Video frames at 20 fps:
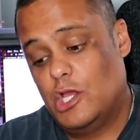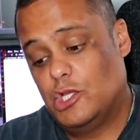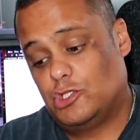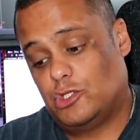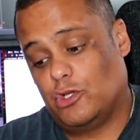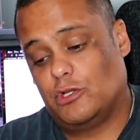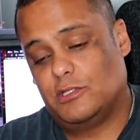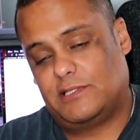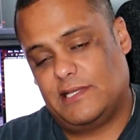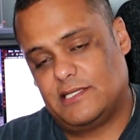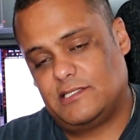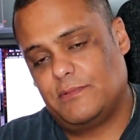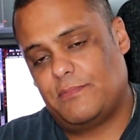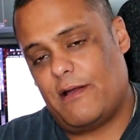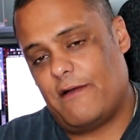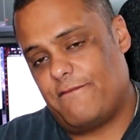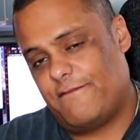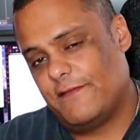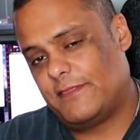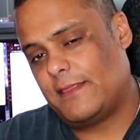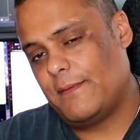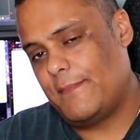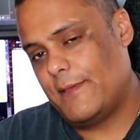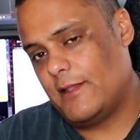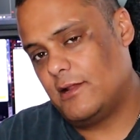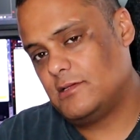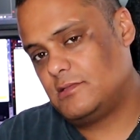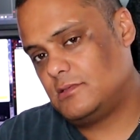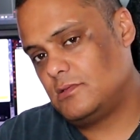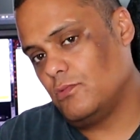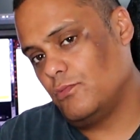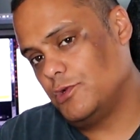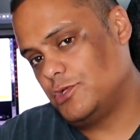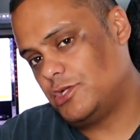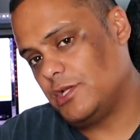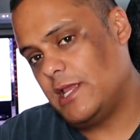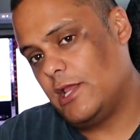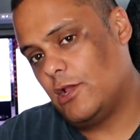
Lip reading: So it takes about 50 meters, which